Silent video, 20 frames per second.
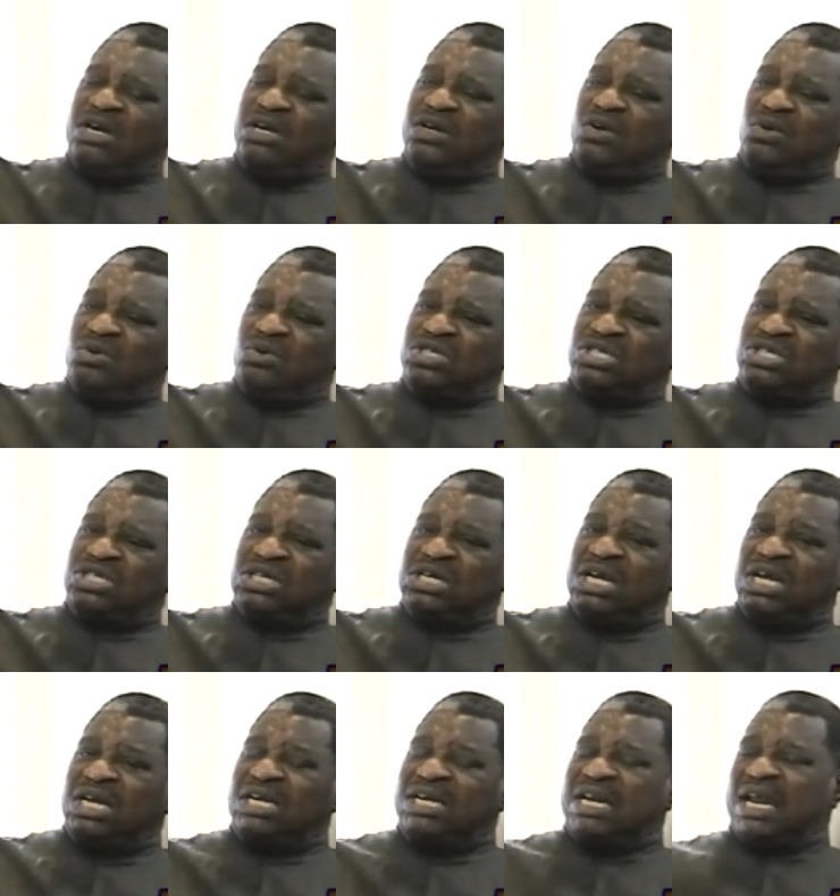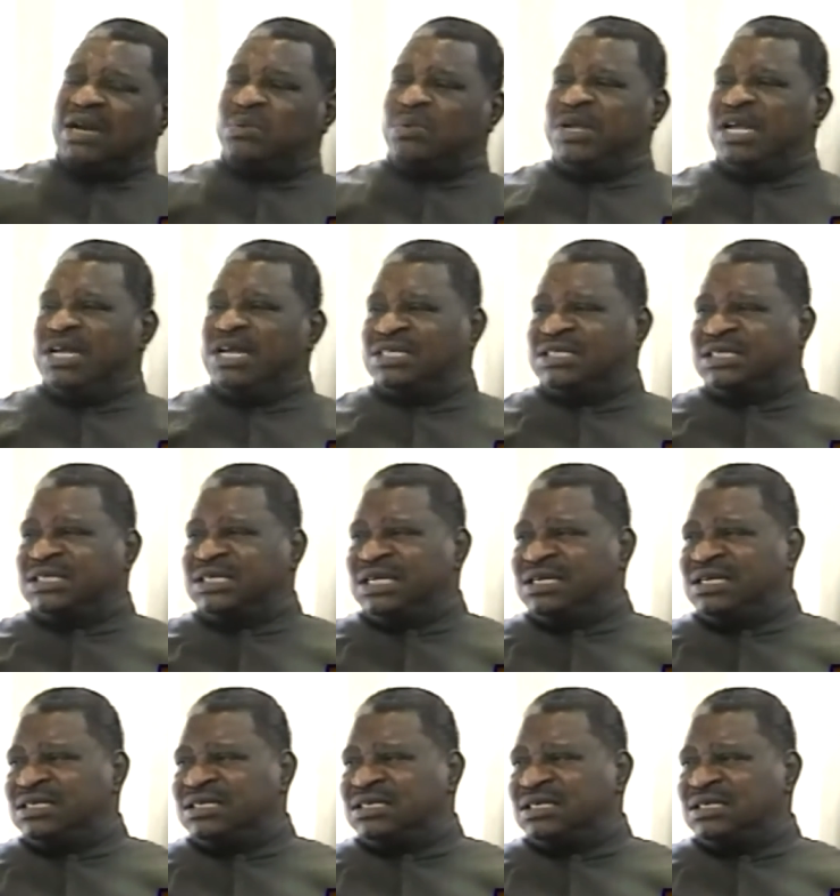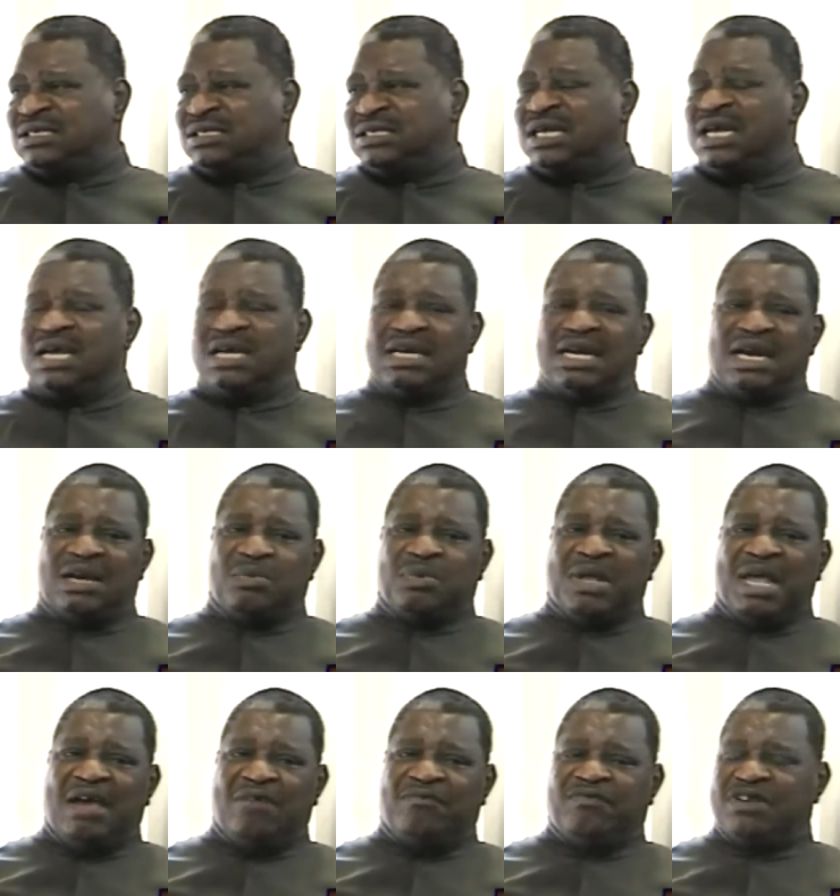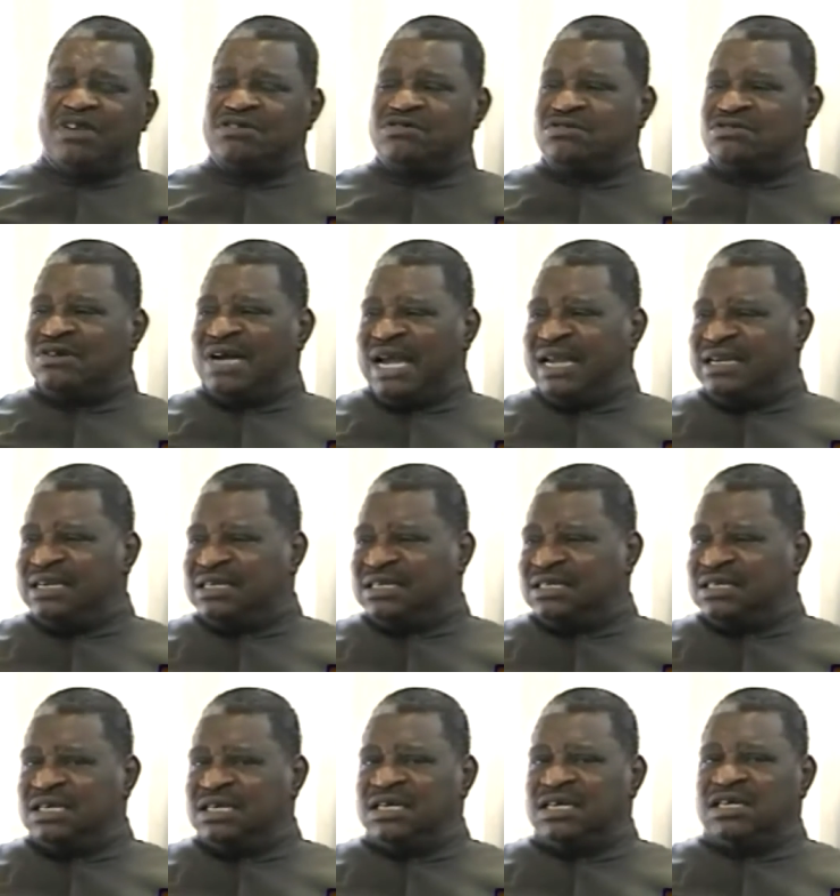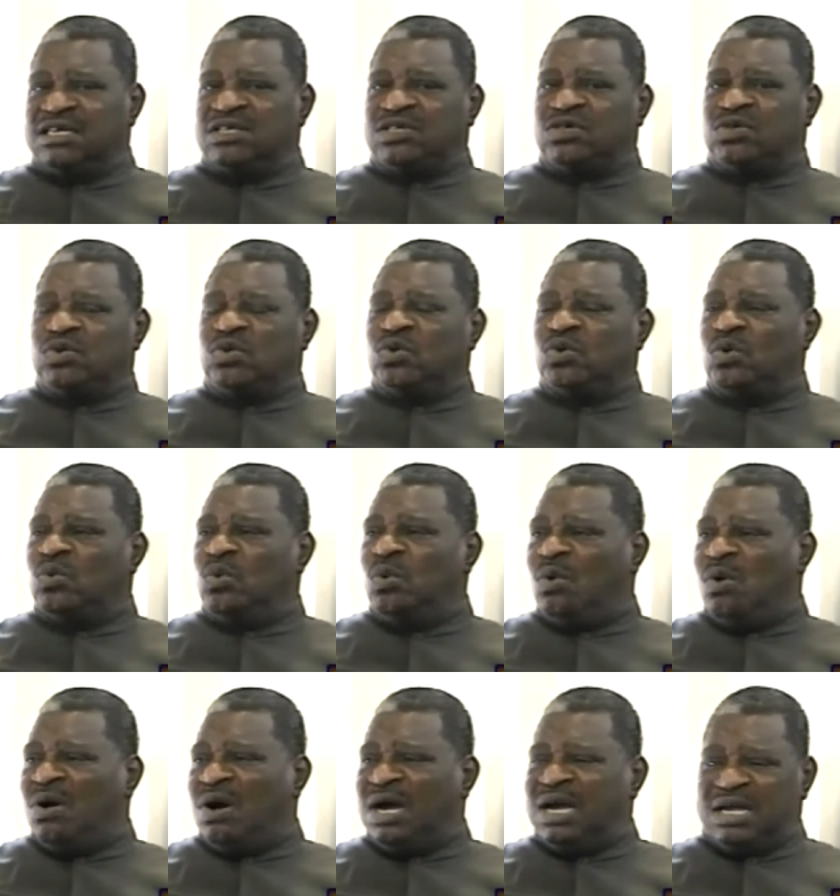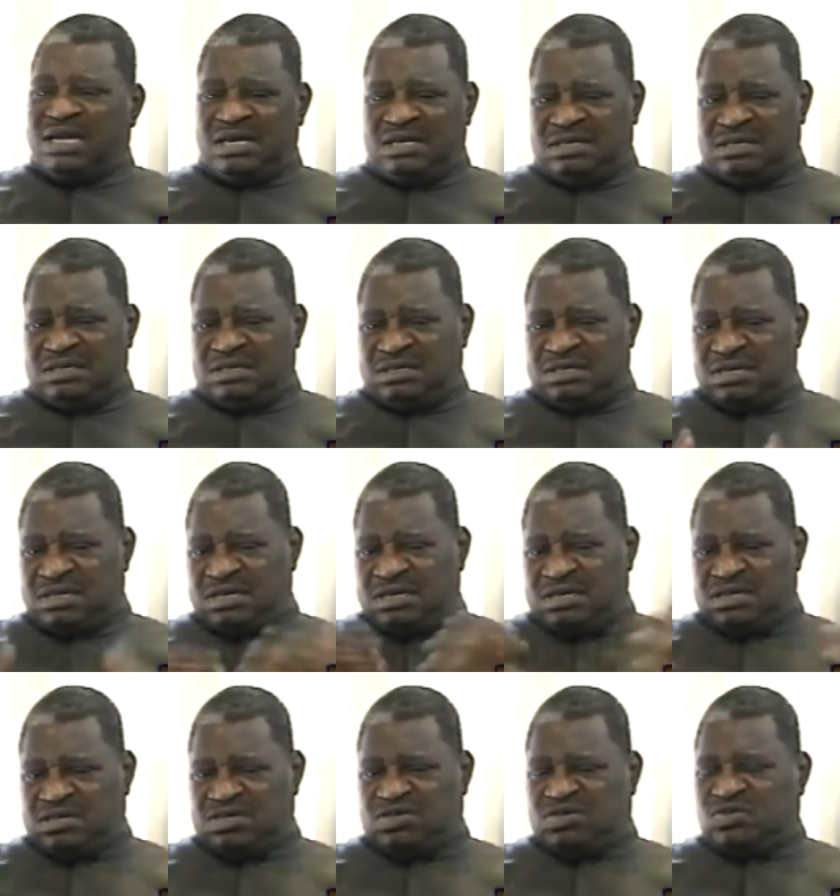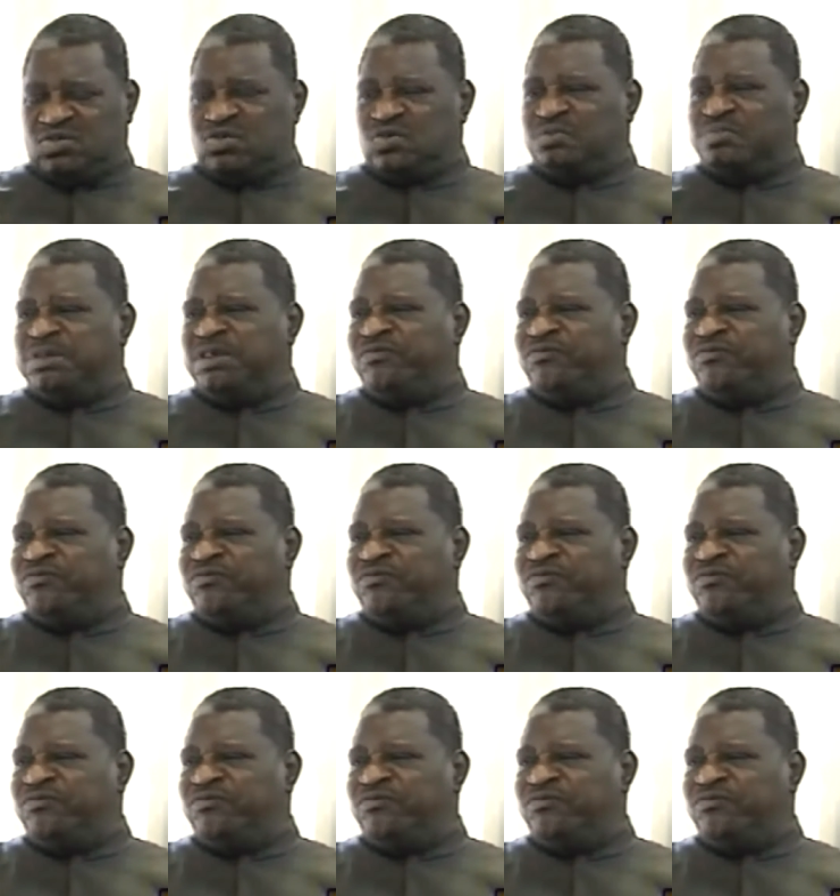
a notion that we are citizens, that we have the right to walk and to be